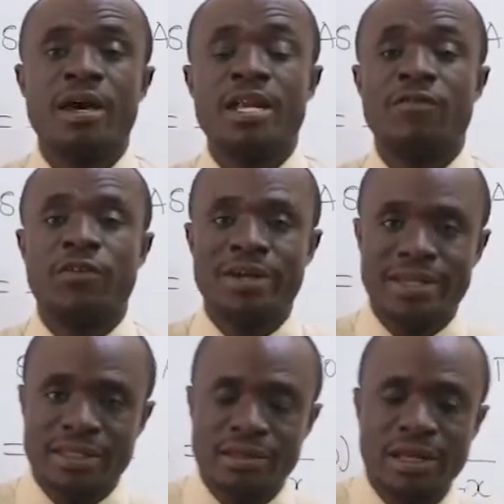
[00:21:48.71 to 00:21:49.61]
Now, for a
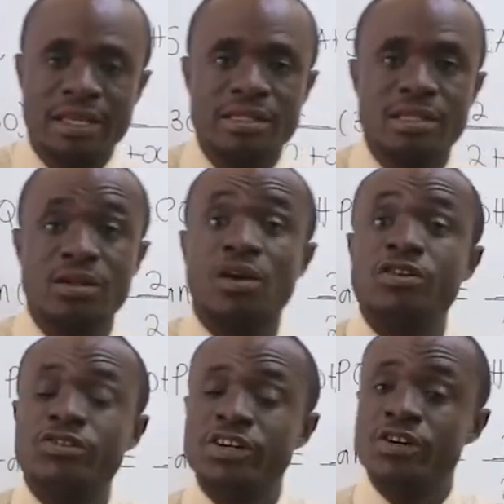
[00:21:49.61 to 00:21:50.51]
detailed lesson
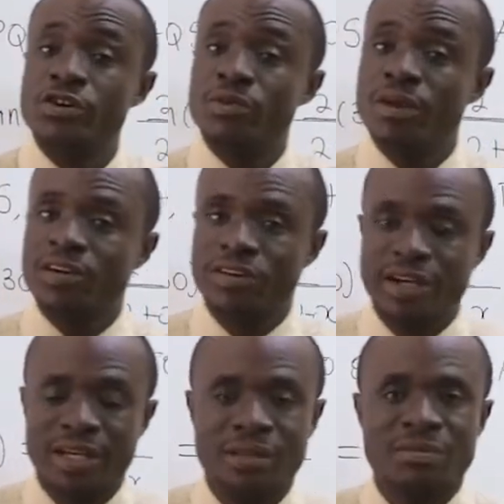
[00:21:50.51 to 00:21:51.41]
on
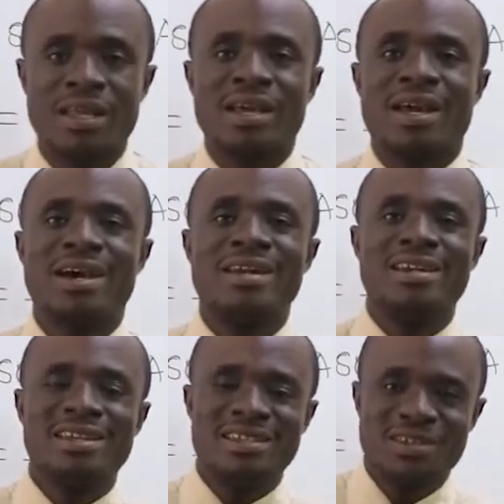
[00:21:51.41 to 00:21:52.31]
trigonometry,
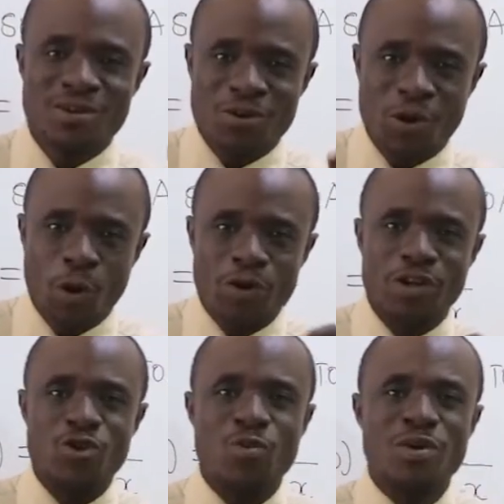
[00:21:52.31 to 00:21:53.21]
kindly call the
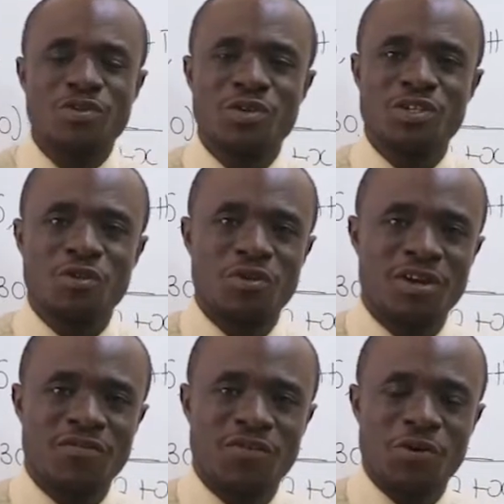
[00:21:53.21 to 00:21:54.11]
numbers on the
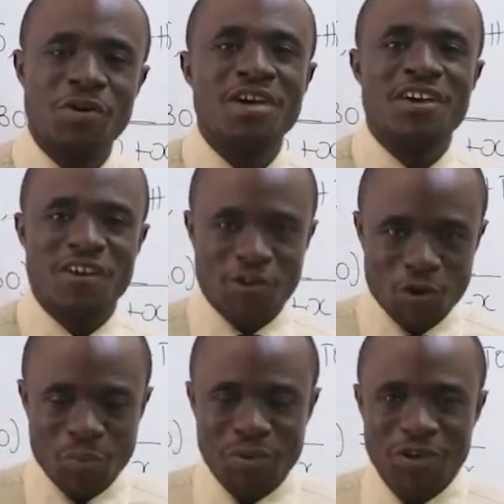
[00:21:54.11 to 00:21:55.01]
screen for a
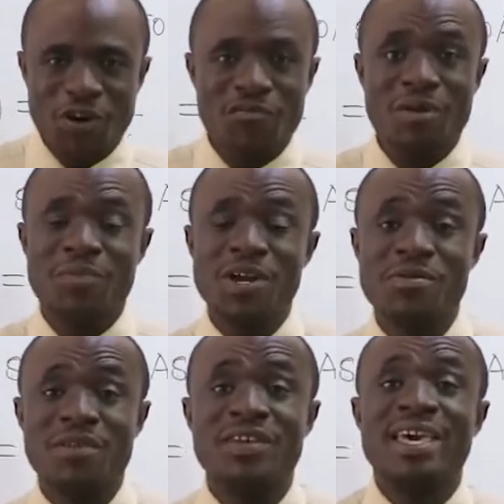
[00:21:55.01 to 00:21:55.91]
copy of my pen
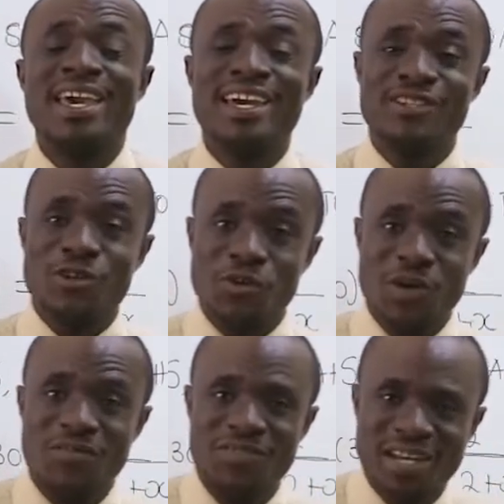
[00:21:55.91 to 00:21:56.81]
drive. It is also
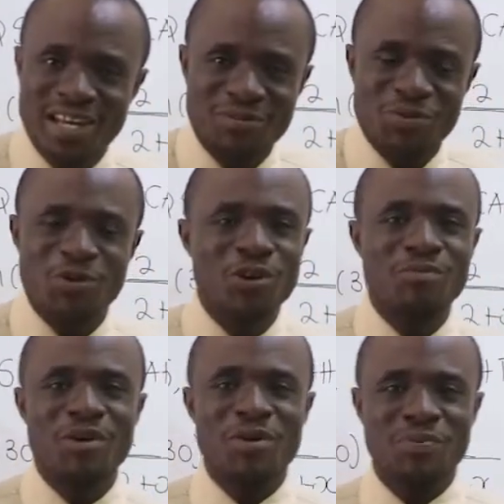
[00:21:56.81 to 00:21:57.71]
available on
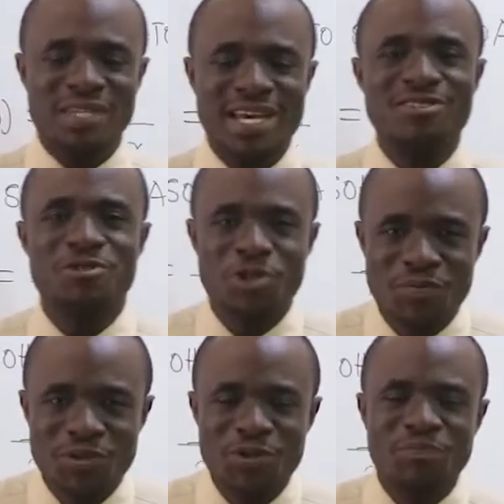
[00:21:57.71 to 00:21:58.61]
my website,
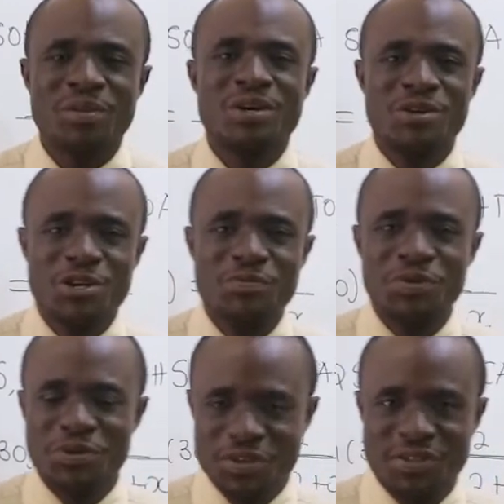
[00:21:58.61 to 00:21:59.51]

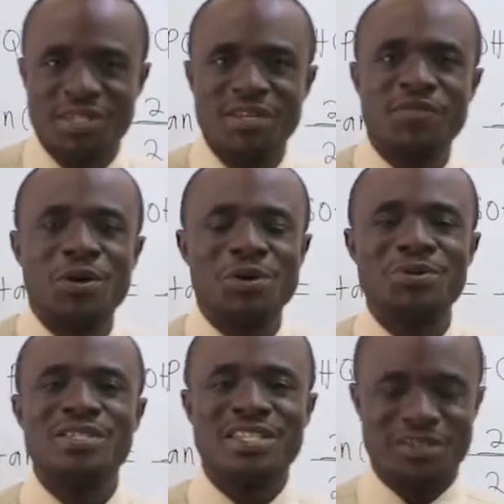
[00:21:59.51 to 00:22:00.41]

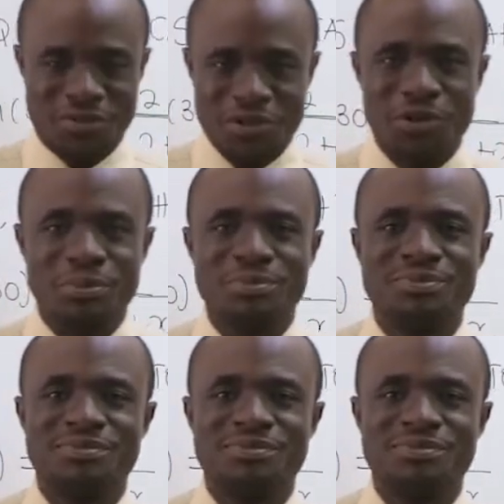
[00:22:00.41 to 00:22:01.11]
www.stevecons.com.